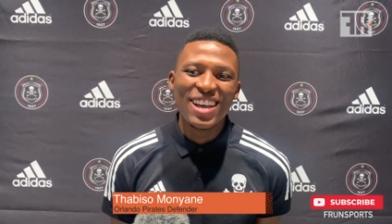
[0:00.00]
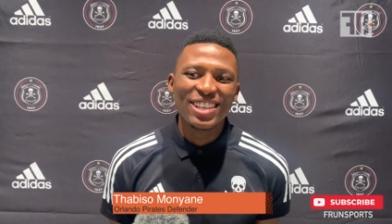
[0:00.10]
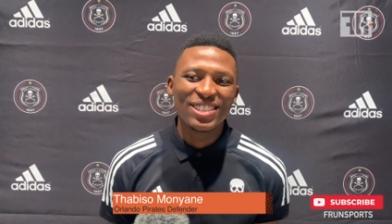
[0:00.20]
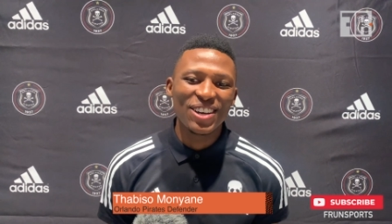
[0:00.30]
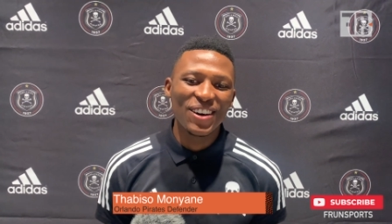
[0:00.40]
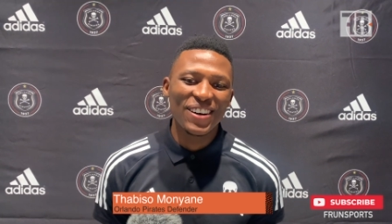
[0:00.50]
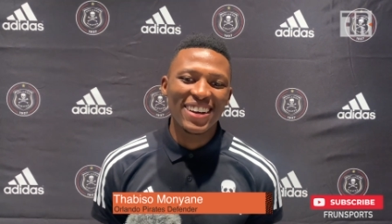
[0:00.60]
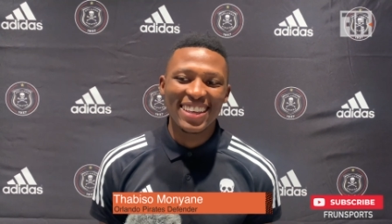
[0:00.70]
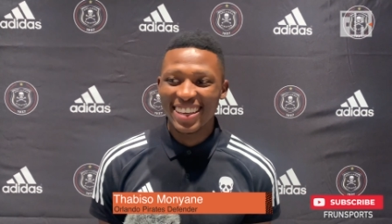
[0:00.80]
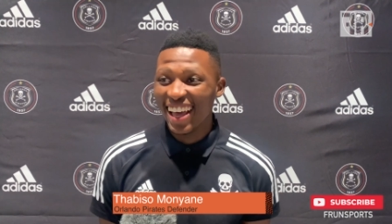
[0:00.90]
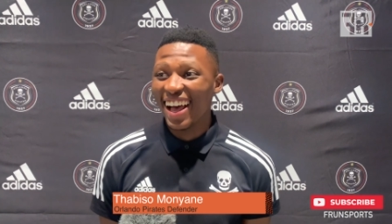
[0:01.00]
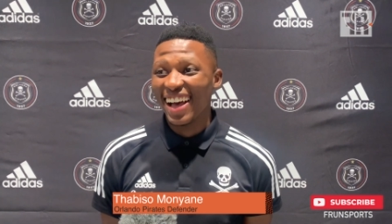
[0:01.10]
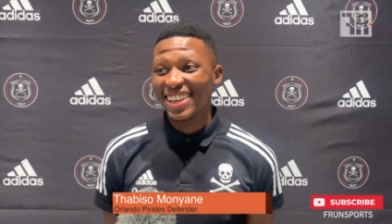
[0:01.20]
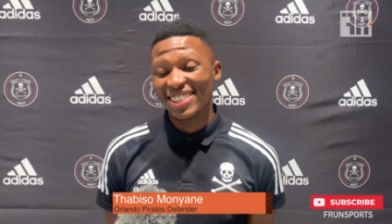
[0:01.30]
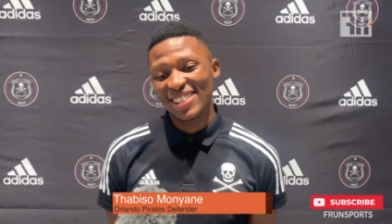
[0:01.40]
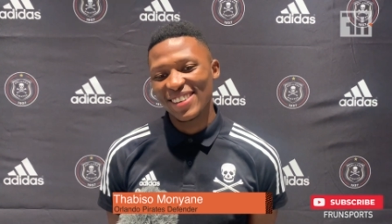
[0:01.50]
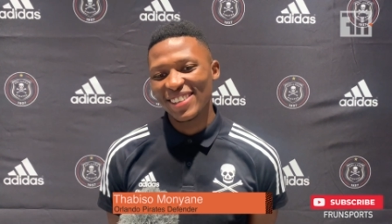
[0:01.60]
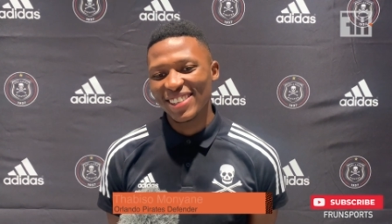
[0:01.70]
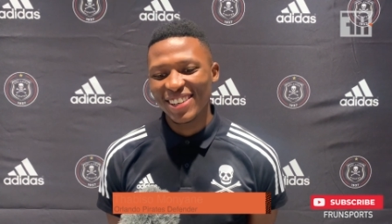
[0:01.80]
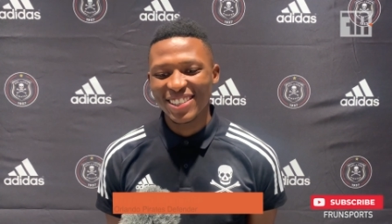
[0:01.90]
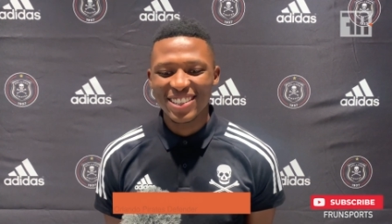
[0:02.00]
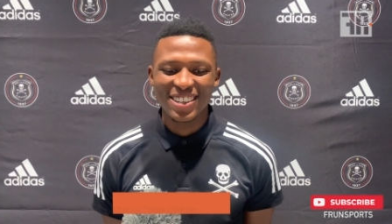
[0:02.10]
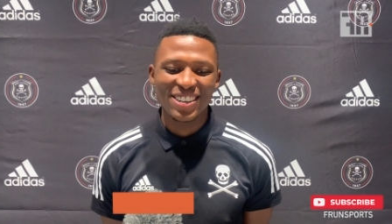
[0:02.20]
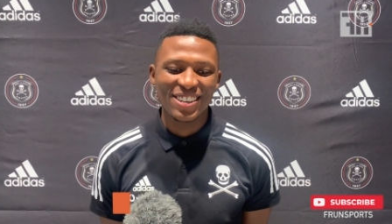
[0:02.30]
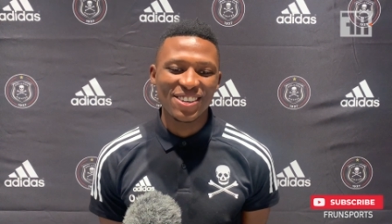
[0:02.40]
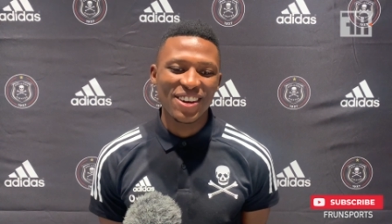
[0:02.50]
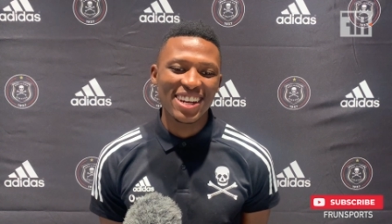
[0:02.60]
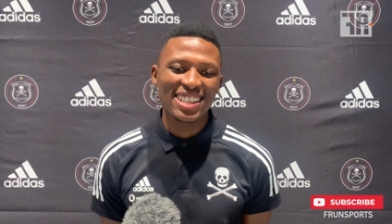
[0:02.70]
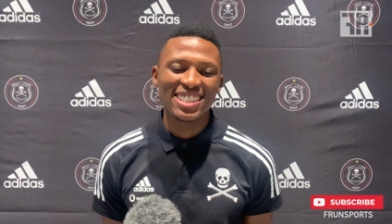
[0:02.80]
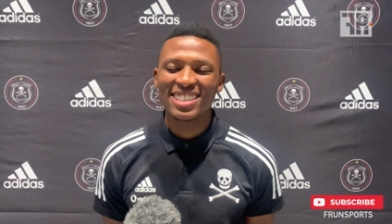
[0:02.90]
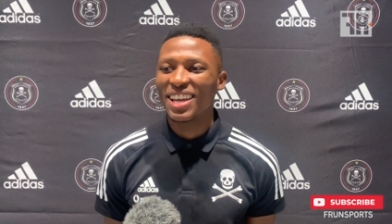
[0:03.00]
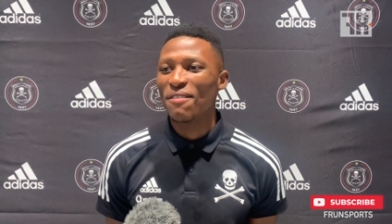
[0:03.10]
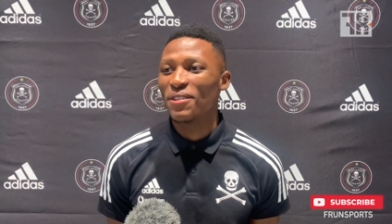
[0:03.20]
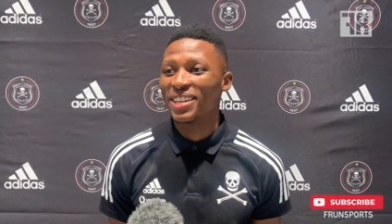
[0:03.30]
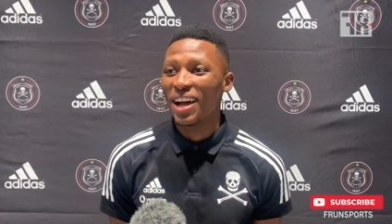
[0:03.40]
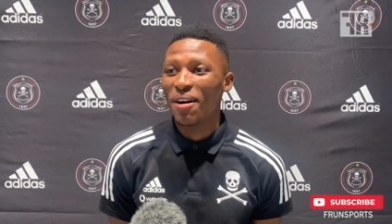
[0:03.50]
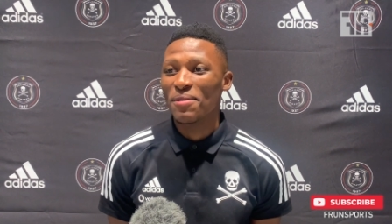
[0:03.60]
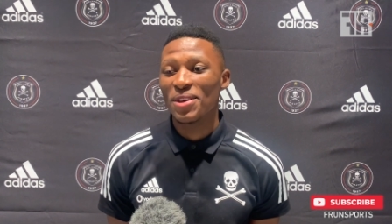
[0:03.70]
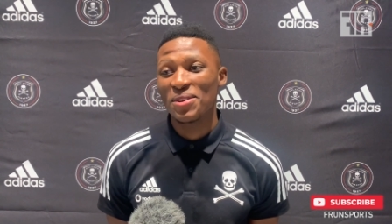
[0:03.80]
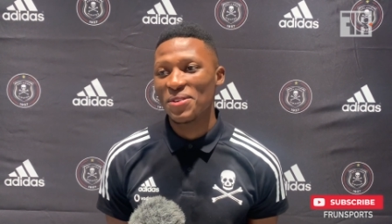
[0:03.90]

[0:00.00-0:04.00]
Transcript: so yeah, so when it's time for derby,